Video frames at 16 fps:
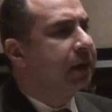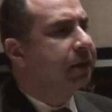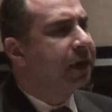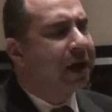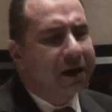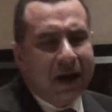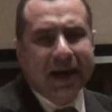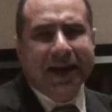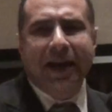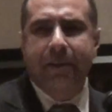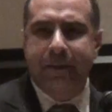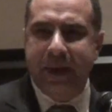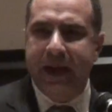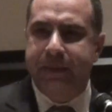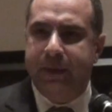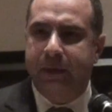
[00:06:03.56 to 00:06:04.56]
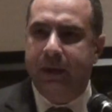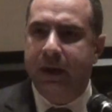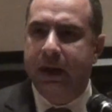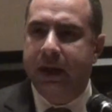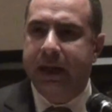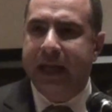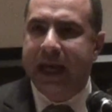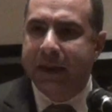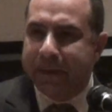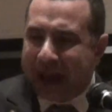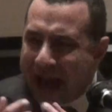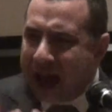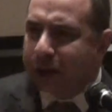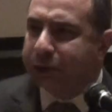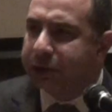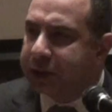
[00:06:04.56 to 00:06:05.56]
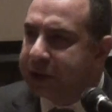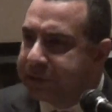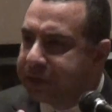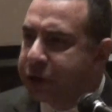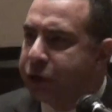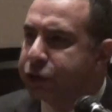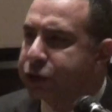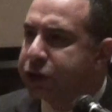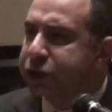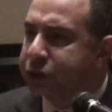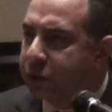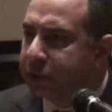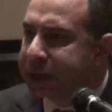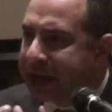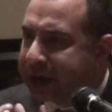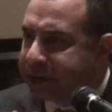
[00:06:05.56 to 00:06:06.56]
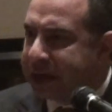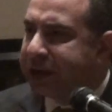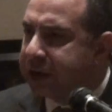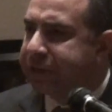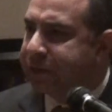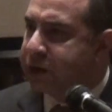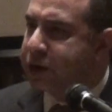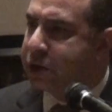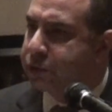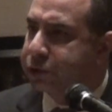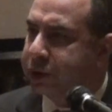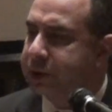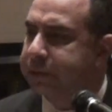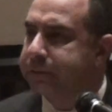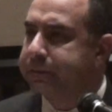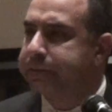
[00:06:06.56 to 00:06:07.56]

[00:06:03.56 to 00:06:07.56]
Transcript: the Iranian people came out in revolutions called the Green Revolution